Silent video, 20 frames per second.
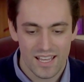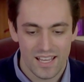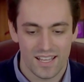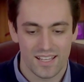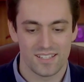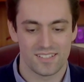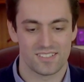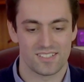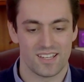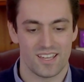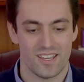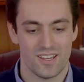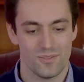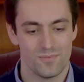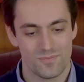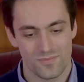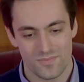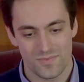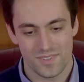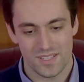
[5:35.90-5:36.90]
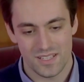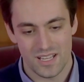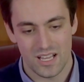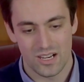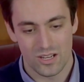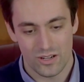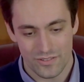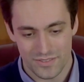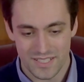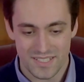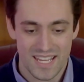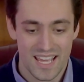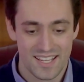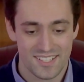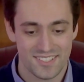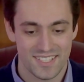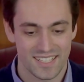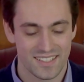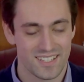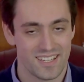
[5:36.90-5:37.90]
So a lot of the
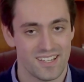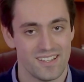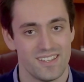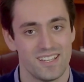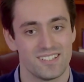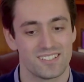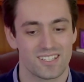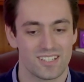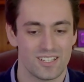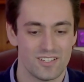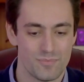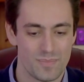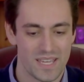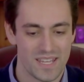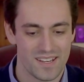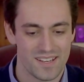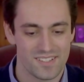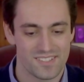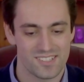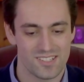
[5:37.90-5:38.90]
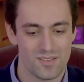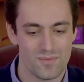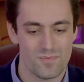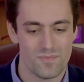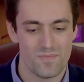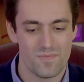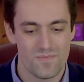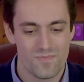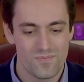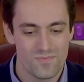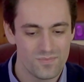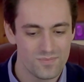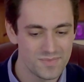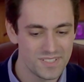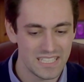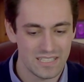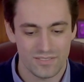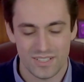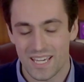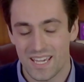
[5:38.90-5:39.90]
testing, though, there's kind of been some
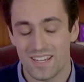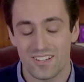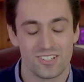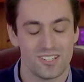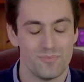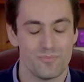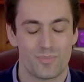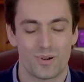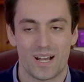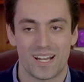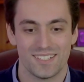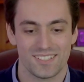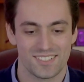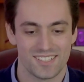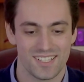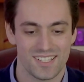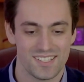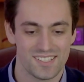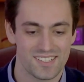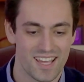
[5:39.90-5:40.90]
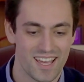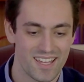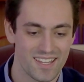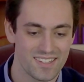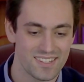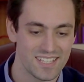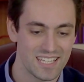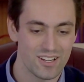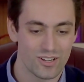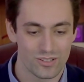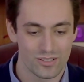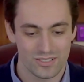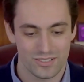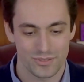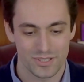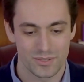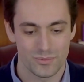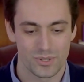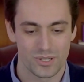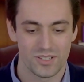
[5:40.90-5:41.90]
deviation in practices, and the
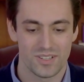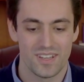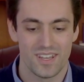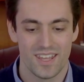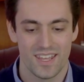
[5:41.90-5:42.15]
Oxford one,